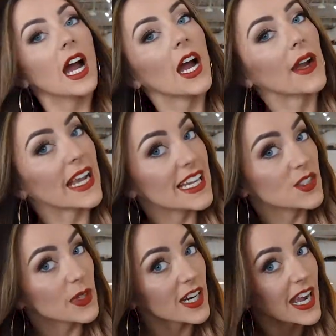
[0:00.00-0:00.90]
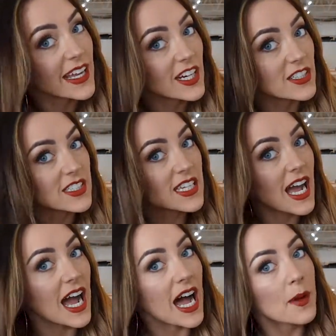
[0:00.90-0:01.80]
All right, guys, we are at our
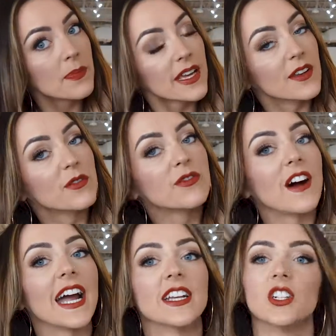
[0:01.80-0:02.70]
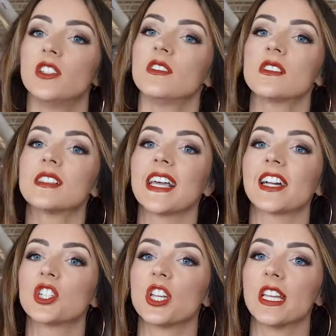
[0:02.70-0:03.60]
top and final
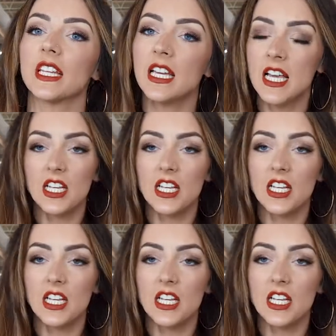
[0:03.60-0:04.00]
section.